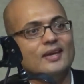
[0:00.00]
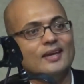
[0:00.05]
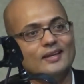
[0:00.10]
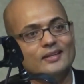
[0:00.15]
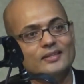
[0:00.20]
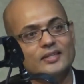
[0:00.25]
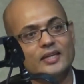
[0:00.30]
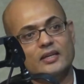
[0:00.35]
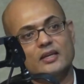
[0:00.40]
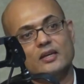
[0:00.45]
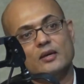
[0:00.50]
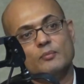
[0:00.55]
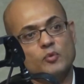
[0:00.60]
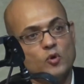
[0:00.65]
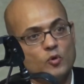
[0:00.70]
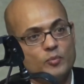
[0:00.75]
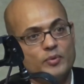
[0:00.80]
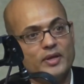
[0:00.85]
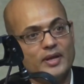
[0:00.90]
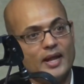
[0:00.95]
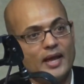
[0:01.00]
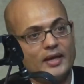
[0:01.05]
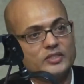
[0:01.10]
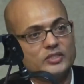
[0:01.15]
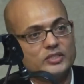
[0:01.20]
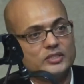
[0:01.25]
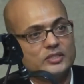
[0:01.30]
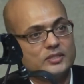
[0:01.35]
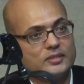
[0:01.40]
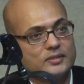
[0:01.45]
and take appropriate
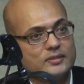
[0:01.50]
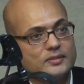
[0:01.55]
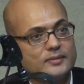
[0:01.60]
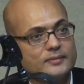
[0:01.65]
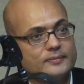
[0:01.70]
actions.